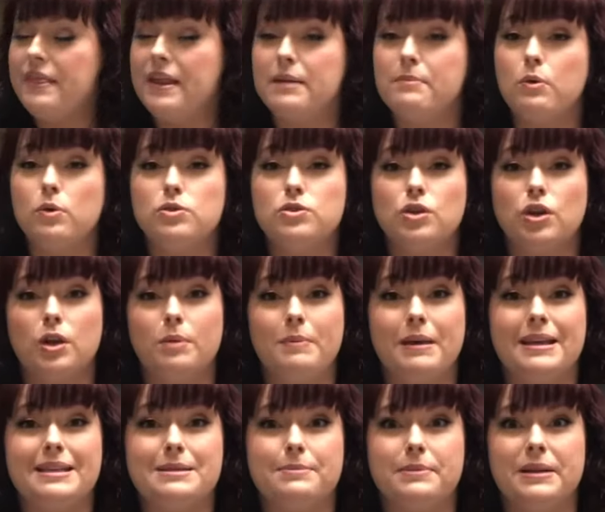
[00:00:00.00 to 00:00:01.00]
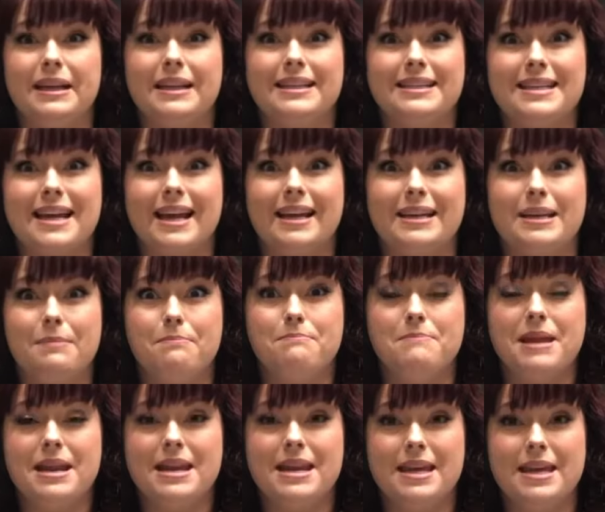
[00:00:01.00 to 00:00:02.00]
And then I'm also going to make some little tiny
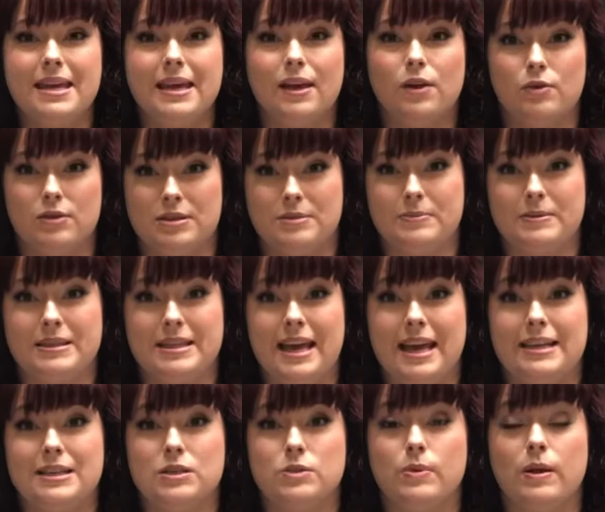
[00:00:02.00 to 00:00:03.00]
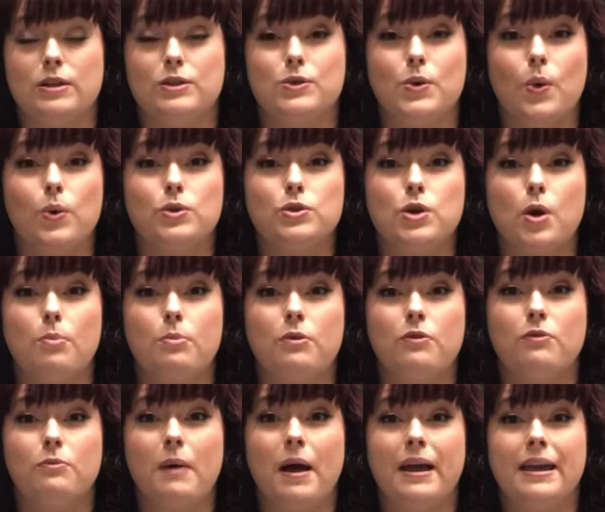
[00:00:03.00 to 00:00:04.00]
mini Christmas cakes as well to go on top
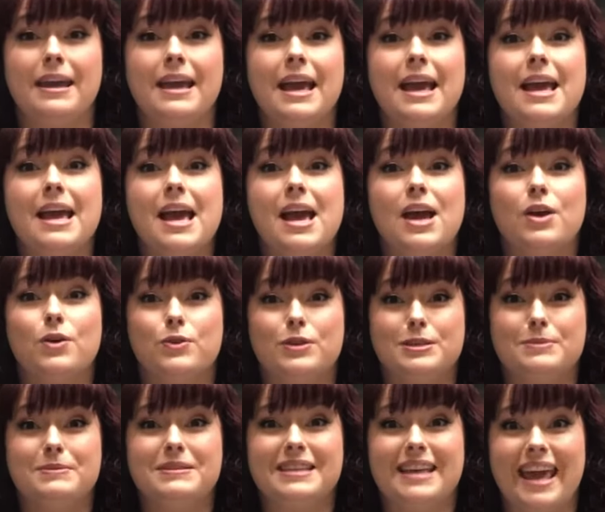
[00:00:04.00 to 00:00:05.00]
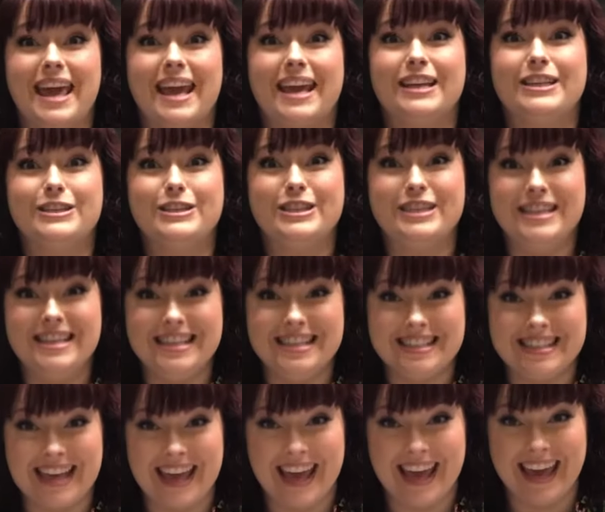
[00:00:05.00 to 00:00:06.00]
of my Christmas cake
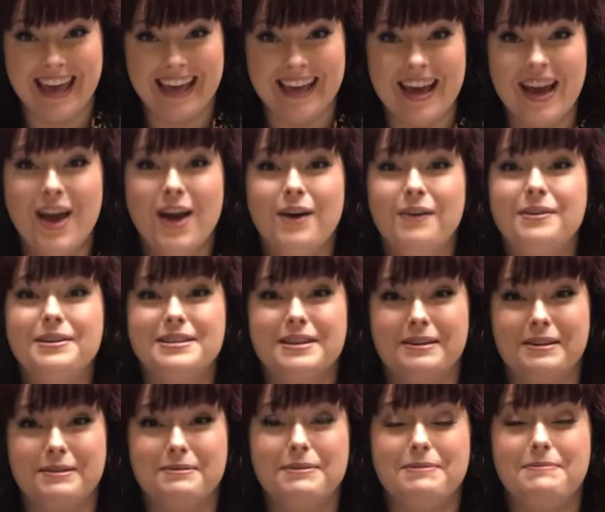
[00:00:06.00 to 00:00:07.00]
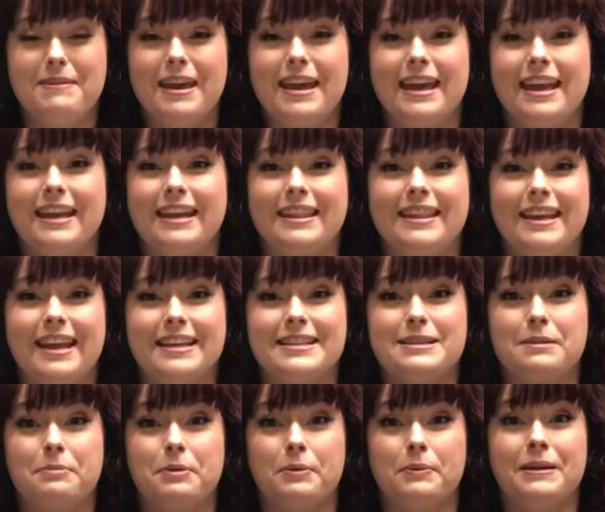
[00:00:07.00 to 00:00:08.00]
cheesecake, which I'm going to be making in the
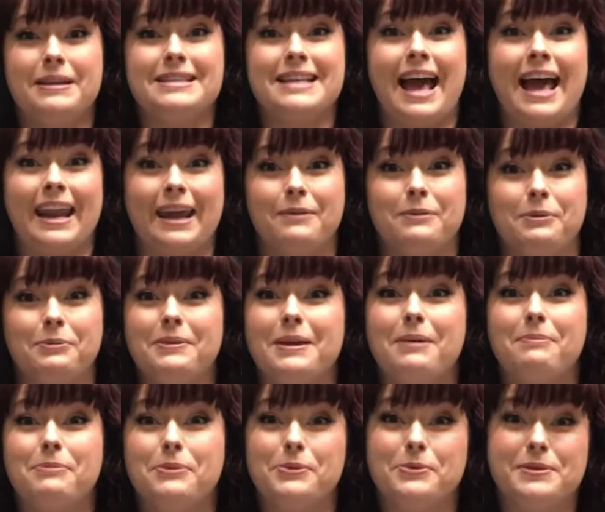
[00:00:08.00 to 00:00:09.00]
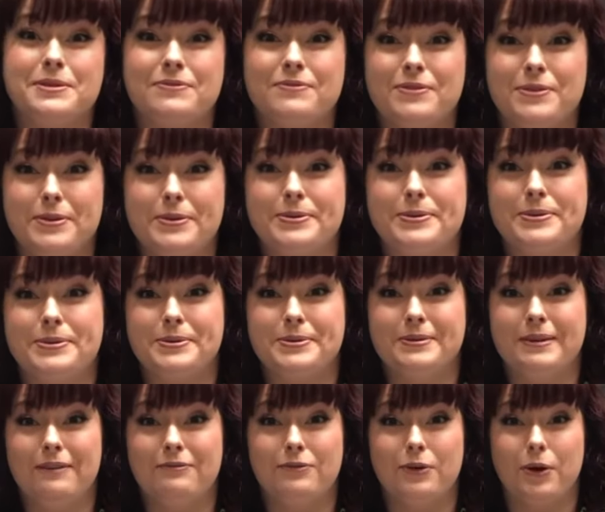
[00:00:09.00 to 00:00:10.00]
next couple of weeks. And I will be uploading for you
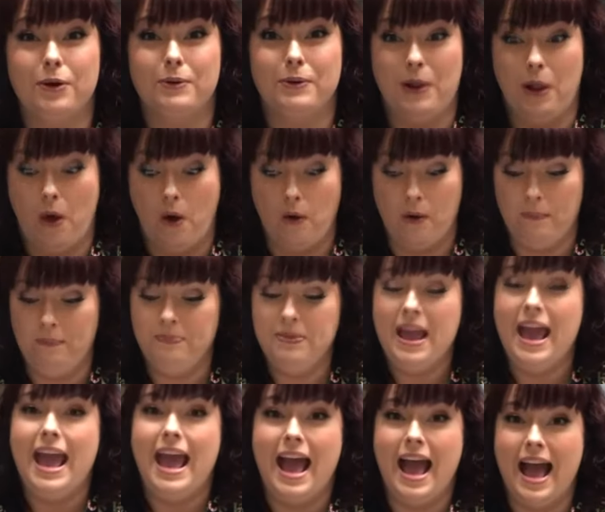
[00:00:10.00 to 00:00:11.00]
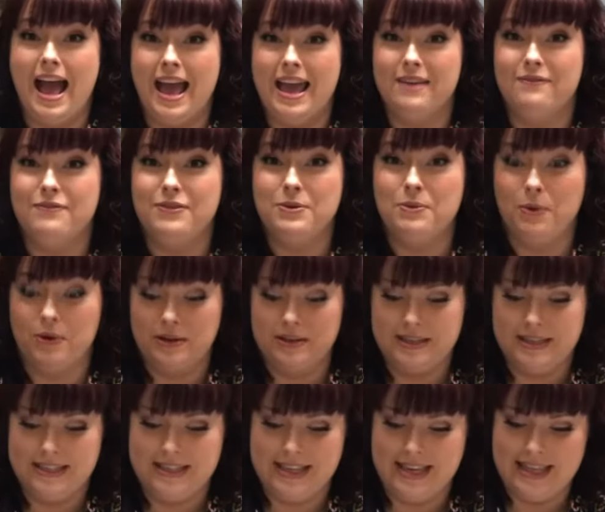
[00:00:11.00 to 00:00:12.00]
to follow along if you
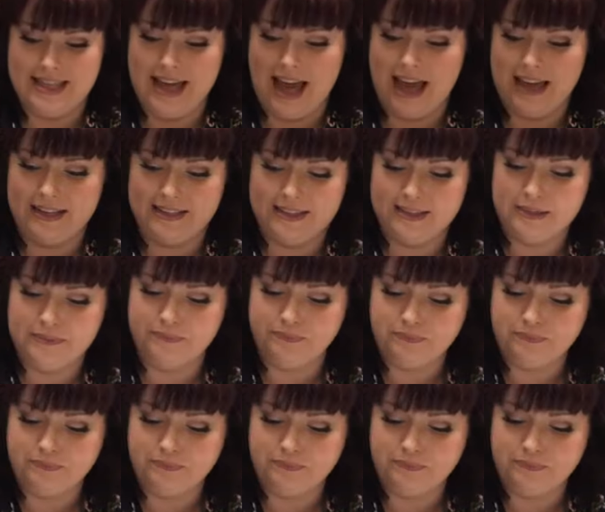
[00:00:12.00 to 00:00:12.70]
want to see that.